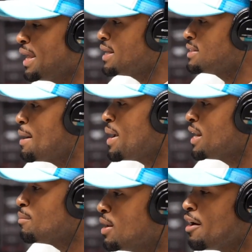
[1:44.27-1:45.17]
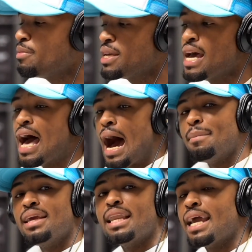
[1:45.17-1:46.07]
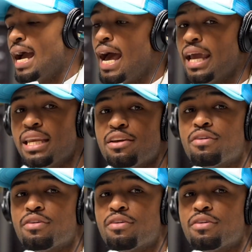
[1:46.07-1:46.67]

things that made them love me. I mean, like, I ain't